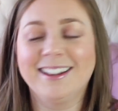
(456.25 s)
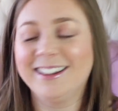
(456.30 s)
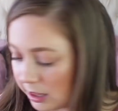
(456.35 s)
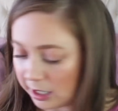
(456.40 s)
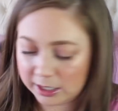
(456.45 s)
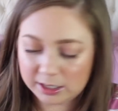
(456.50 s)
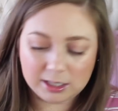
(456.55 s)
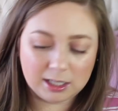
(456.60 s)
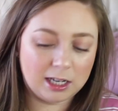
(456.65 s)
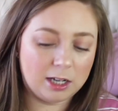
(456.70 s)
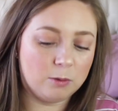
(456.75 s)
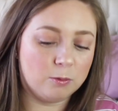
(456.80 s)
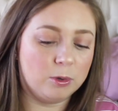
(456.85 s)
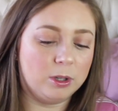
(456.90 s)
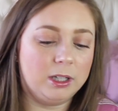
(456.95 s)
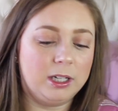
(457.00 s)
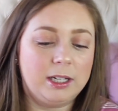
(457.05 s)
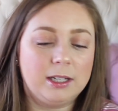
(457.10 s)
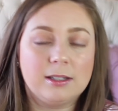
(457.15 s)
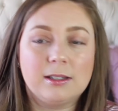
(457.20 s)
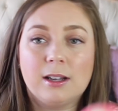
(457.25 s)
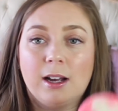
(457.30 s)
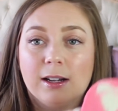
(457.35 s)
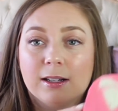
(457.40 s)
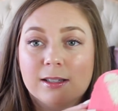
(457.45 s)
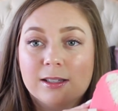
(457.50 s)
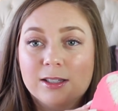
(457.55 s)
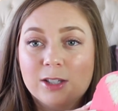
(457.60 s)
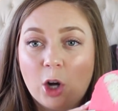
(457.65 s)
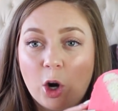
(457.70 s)
They did release a
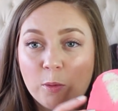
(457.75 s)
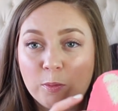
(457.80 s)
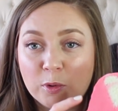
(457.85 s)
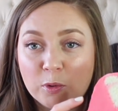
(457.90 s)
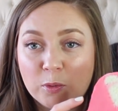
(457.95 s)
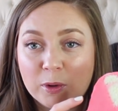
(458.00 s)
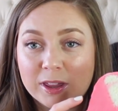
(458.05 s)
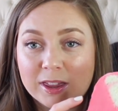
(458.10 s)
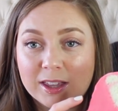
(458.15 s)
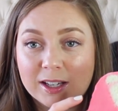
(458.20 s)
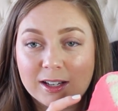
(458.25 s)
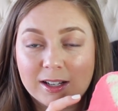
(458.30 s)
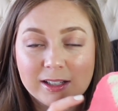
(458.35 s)
soap with the